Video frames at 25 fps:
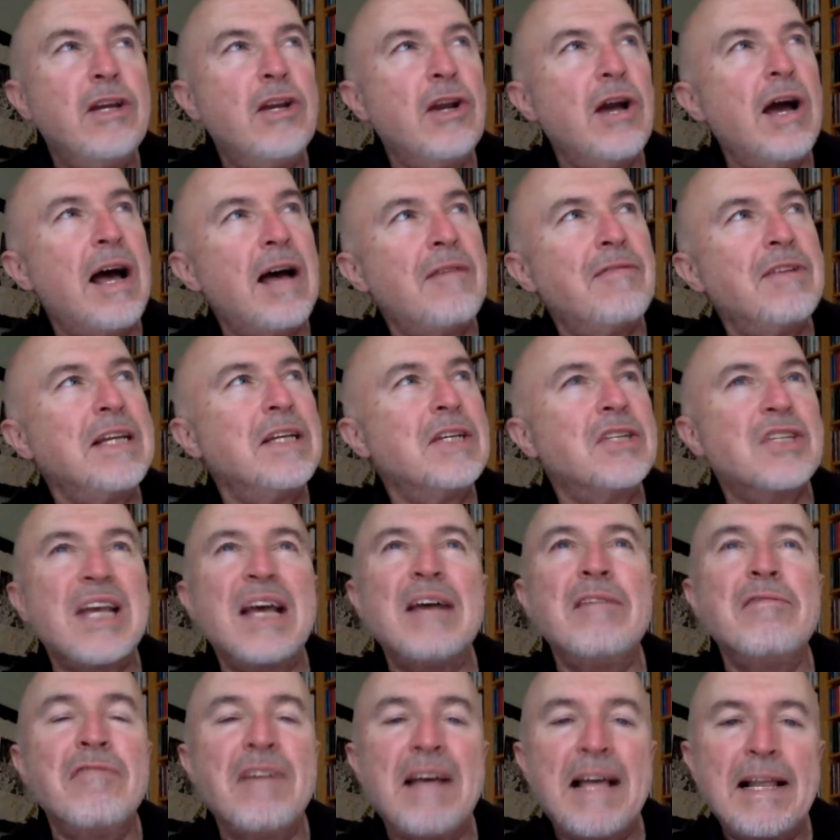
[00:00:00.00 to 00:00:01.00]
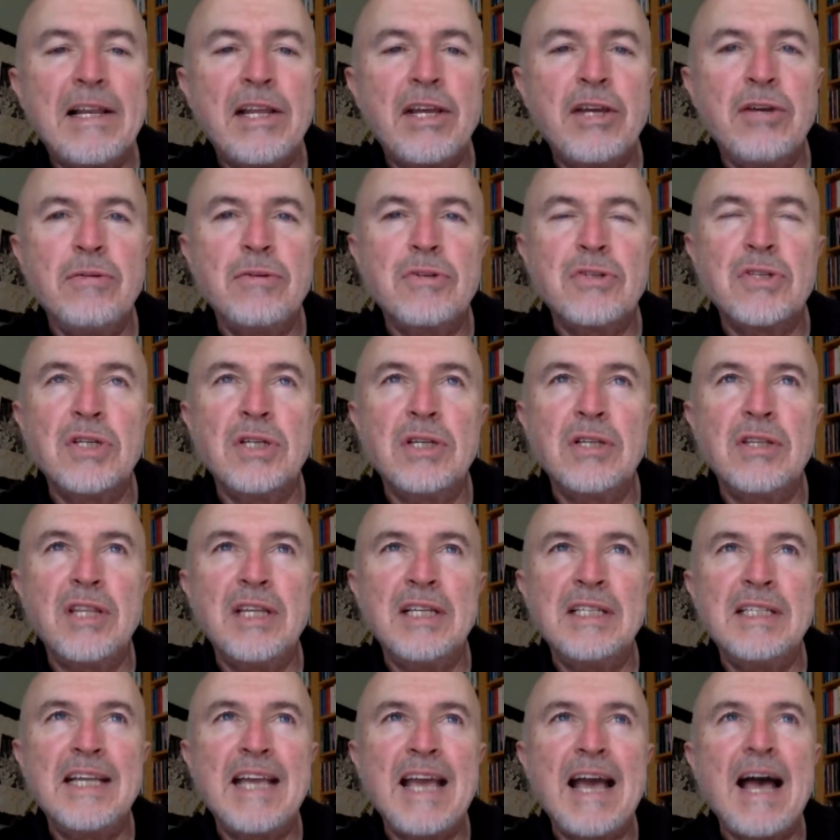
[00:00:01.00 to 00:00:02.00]
having a set of values
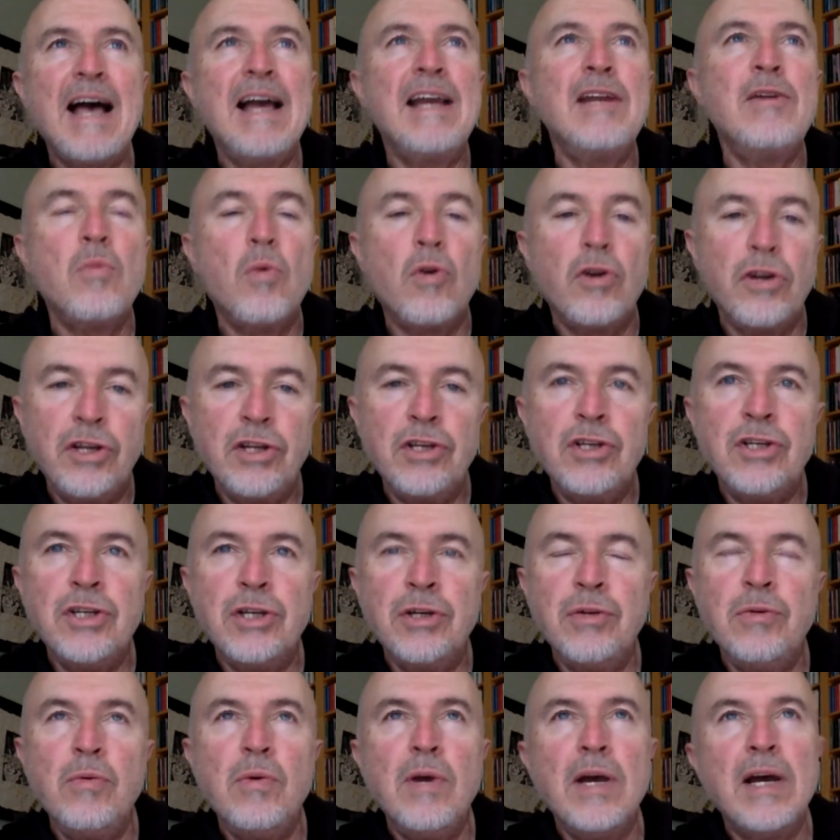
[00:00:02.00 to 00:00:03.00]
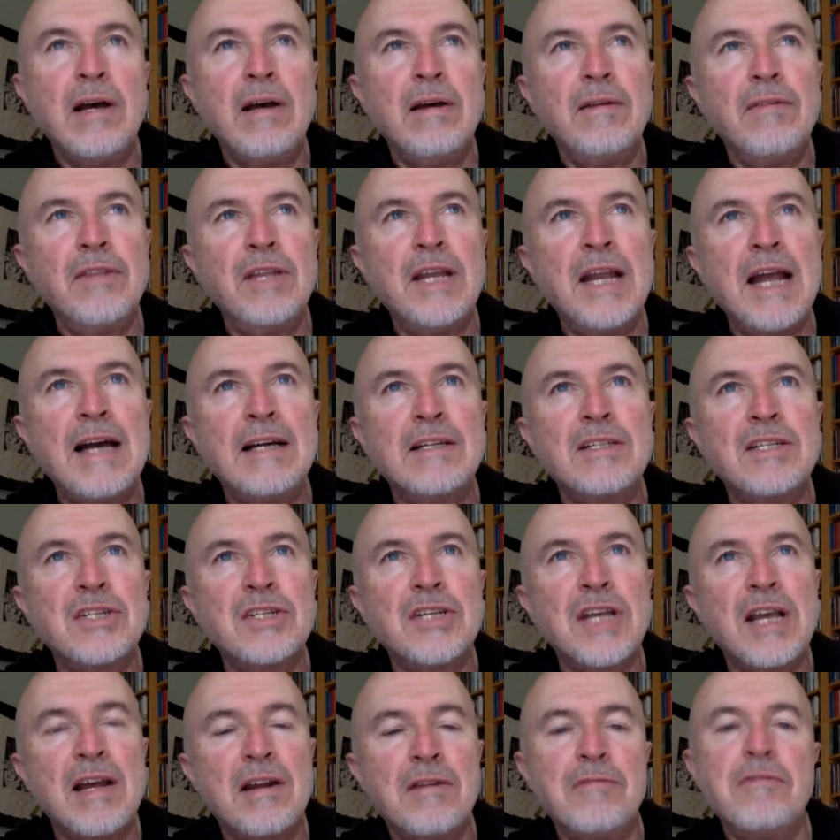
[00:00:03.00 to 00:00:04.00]
that guide what you do, then act as
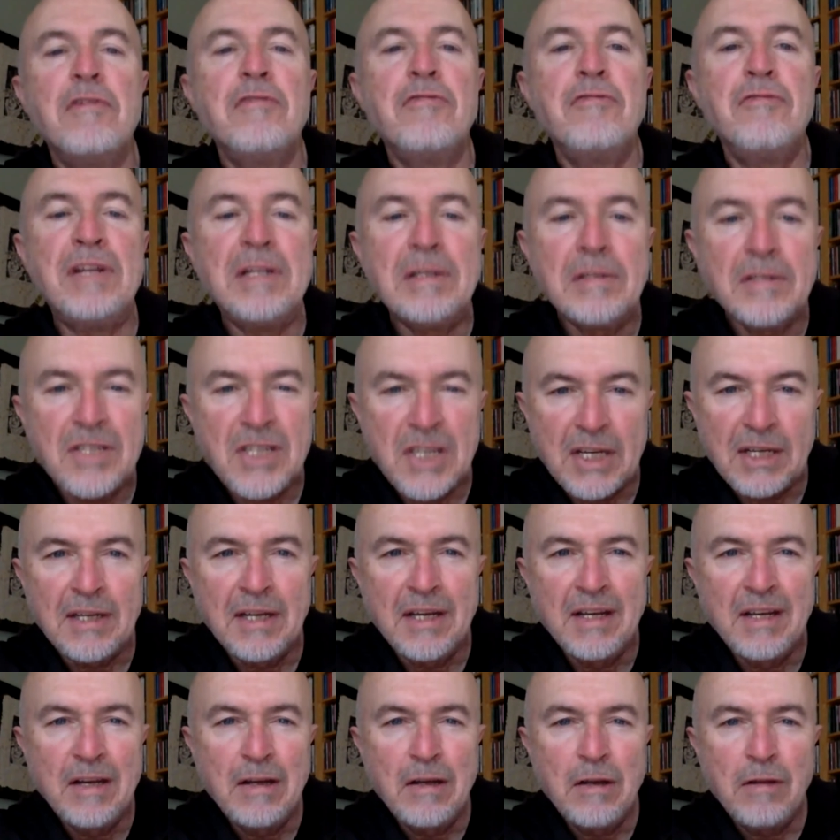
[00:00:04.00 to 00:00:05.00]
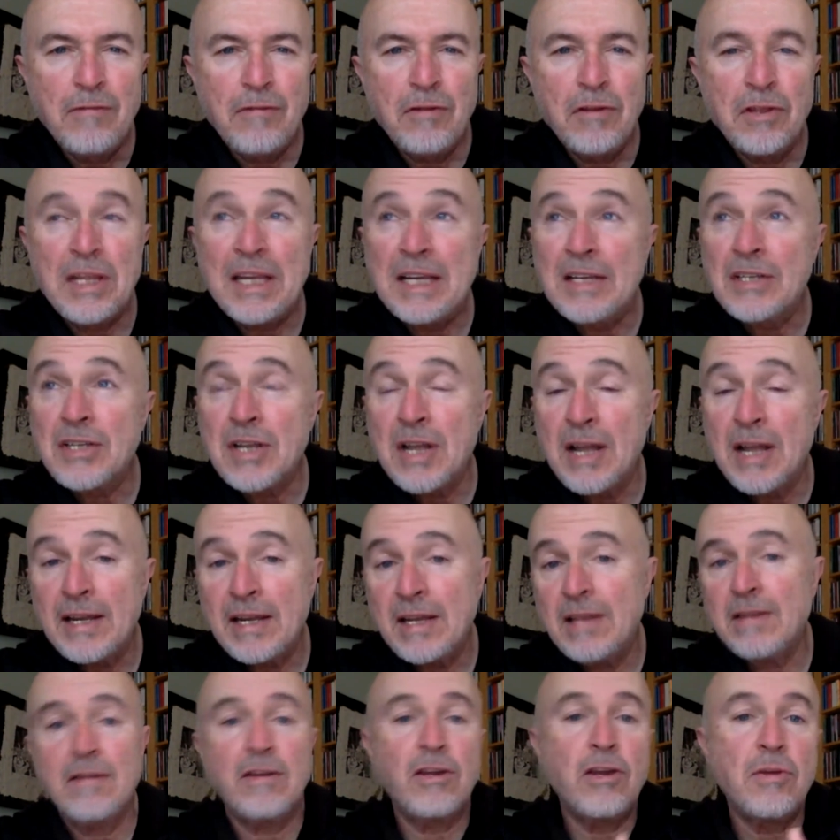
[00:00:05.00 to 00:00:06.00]
a kind of a filter for things
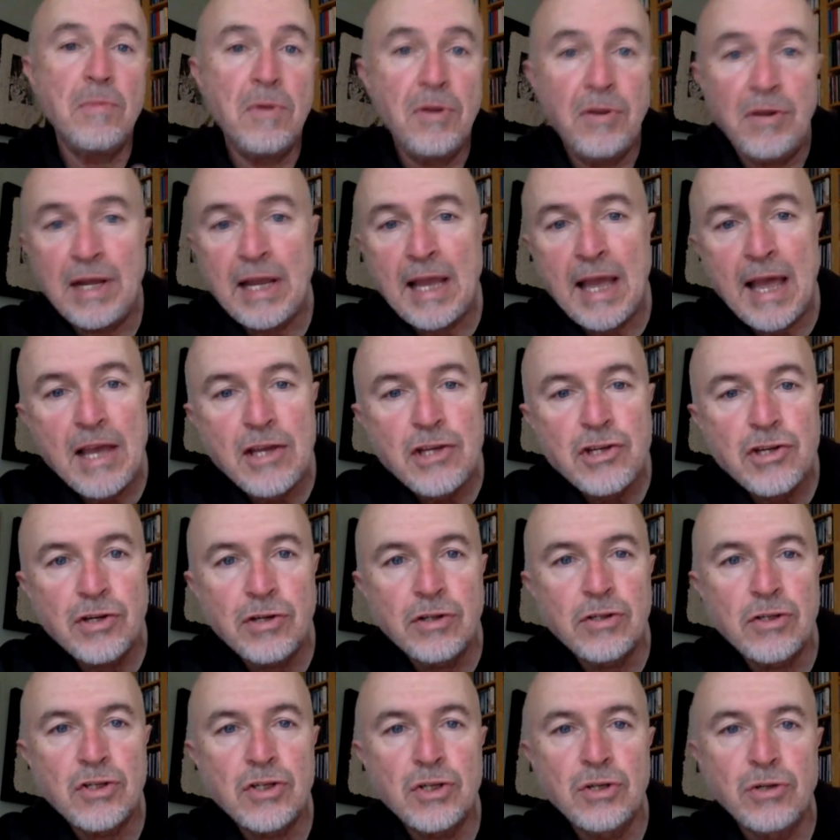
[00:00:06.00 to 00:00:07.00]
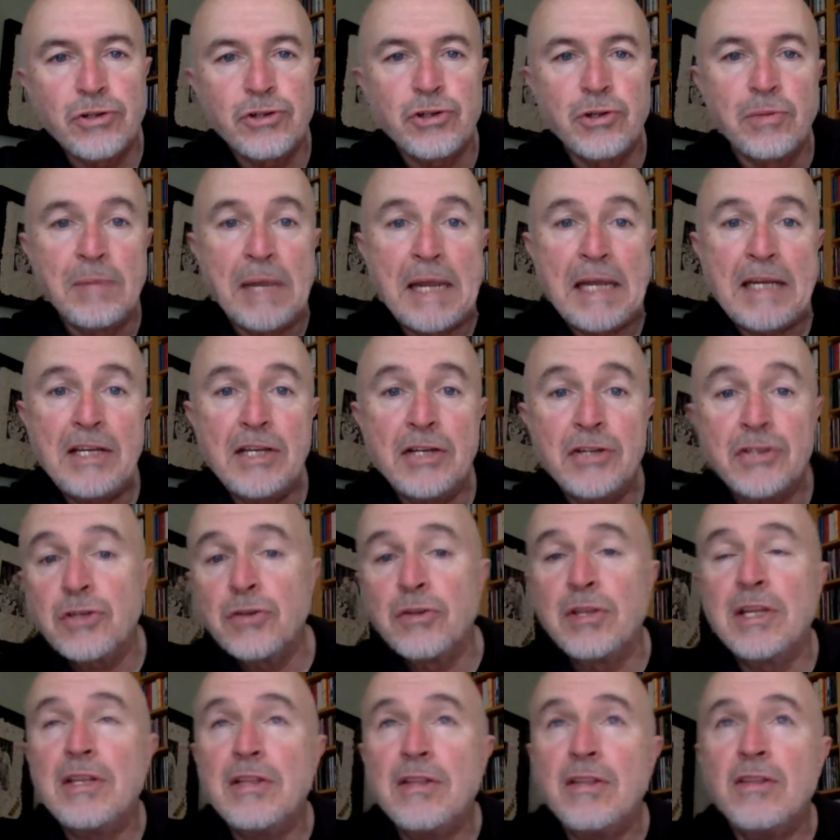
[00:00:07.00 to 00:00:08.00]
like communication on social media,
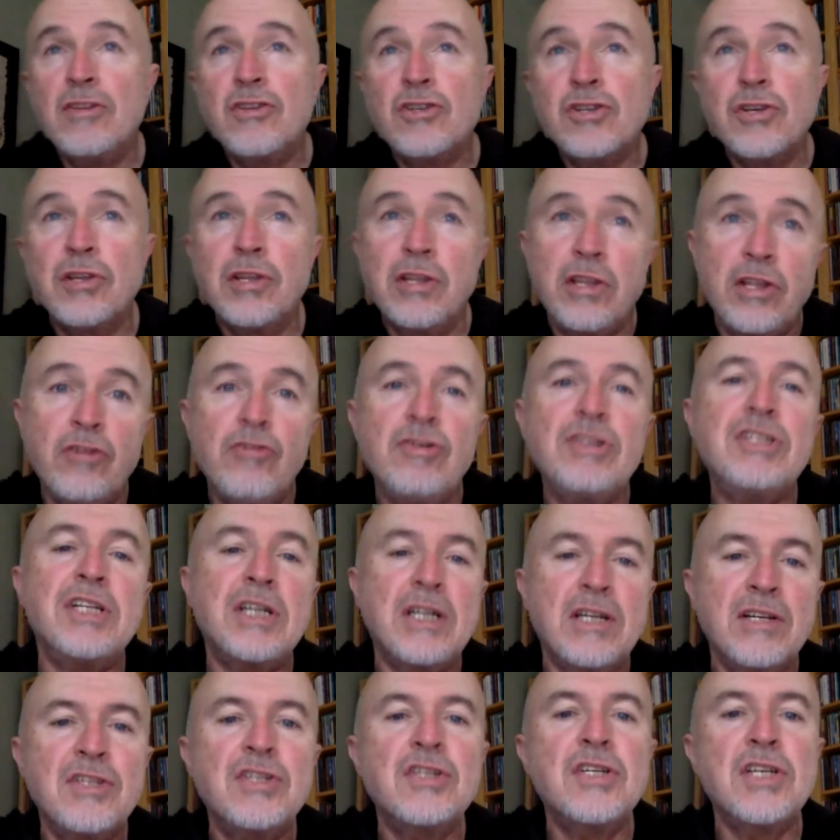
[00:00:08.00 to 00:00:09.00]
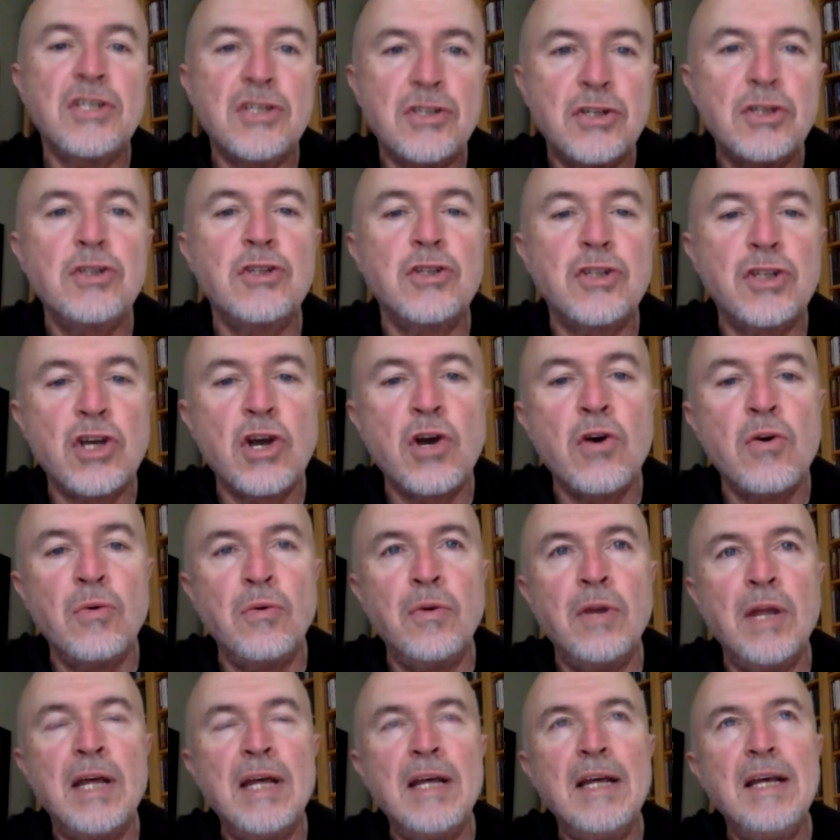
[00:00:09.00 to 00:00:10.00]
so that there is a consistent
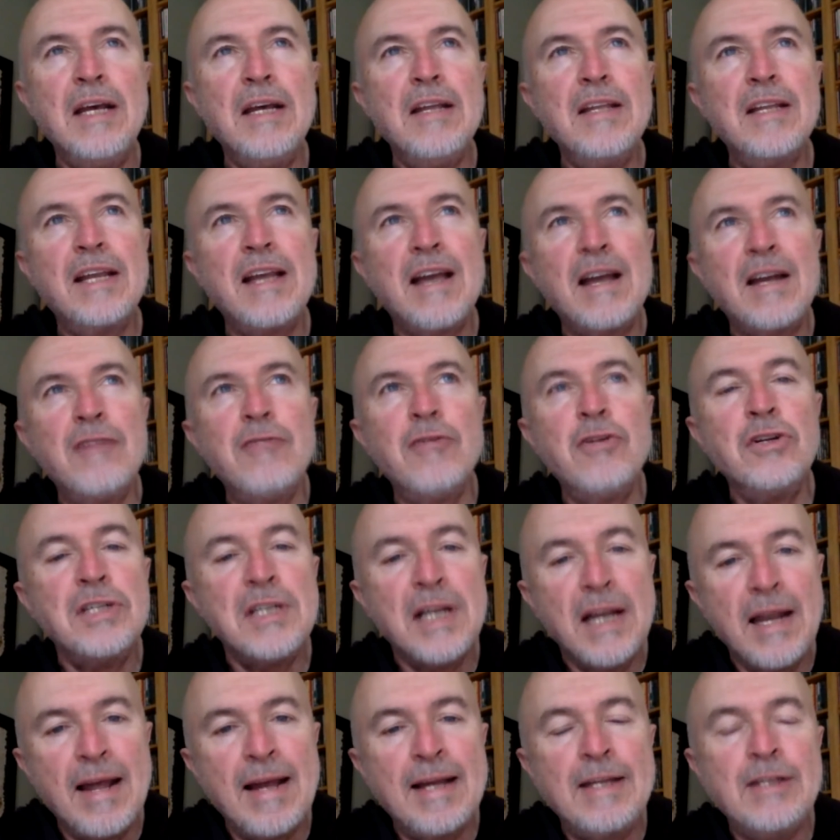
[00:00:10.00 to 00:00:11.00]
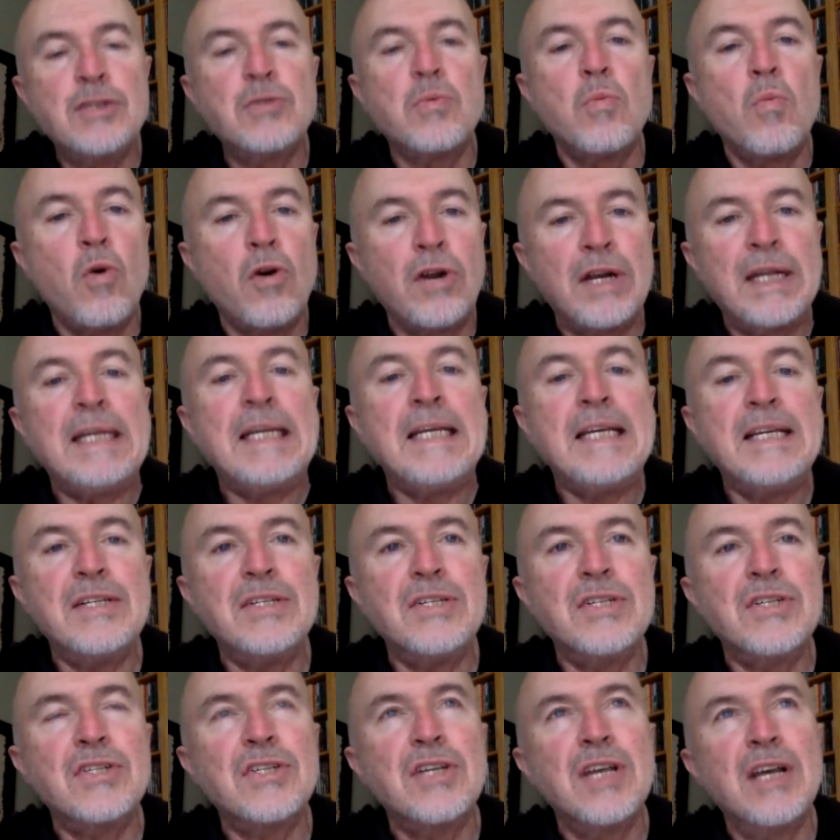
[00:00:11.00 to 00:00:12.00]
tone that kind of underlines what it
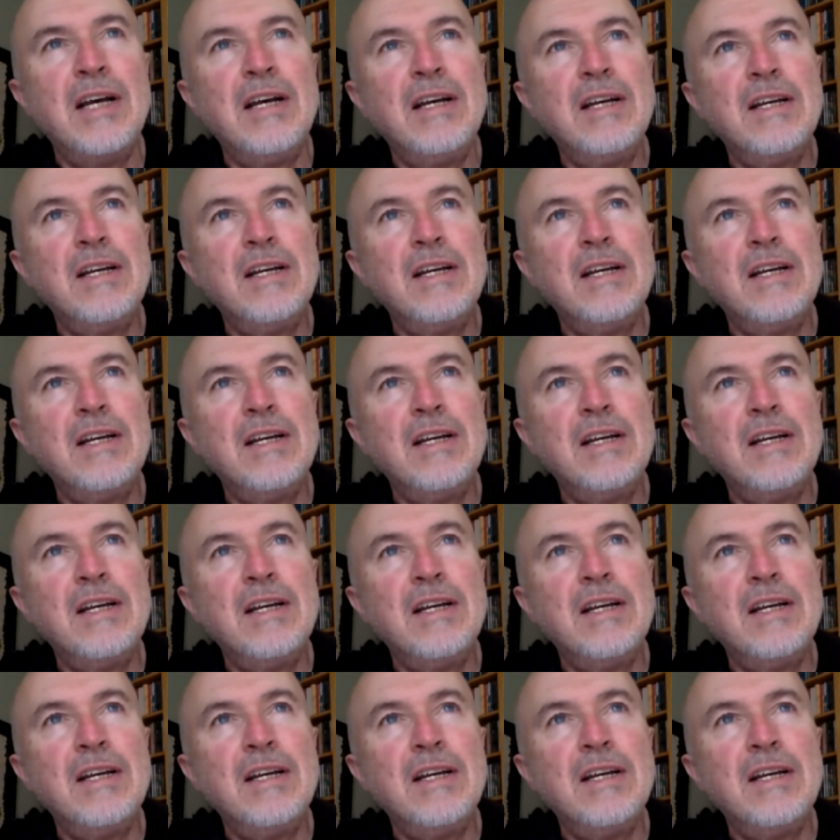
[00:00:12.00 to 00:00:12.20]
is.